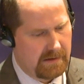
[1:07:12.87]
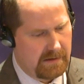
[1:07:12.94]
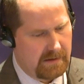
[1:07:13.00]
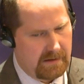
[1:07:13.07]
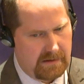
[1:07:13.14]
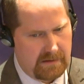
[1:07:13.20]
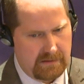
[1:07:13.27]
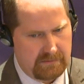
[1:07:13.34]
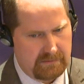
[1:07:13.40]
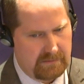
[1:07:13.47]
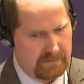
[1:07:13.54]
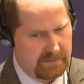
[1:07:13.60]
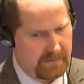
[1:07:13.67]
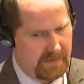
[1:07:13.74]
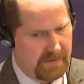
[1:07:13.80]

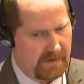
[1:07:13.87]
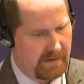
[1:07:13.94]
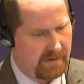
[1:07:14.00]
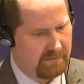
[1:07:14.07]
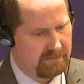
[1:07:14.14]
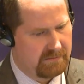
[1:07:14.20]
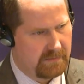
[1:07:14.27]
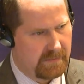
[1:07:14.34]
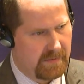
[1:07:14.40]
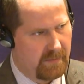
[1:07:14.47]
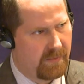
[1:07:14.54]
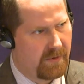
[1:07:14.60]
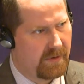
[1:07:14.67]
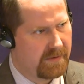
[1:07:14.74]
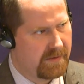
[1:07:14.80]
The
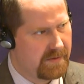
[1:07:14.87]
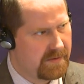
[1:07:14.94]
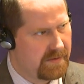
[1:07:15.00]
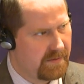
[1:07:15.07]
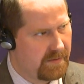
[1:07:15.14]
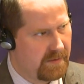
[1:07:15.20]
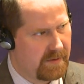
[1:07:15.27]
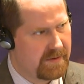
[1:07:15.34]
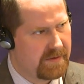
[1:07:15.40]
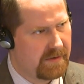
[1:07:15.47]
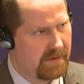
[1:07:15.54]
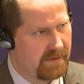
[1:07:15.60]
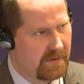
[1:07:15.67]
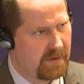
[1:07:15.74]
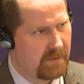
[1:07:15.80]
importance of OECD
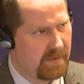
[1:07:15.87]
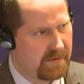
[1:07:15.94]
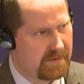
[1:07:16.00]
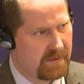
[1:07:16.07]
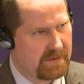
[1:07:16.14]
documents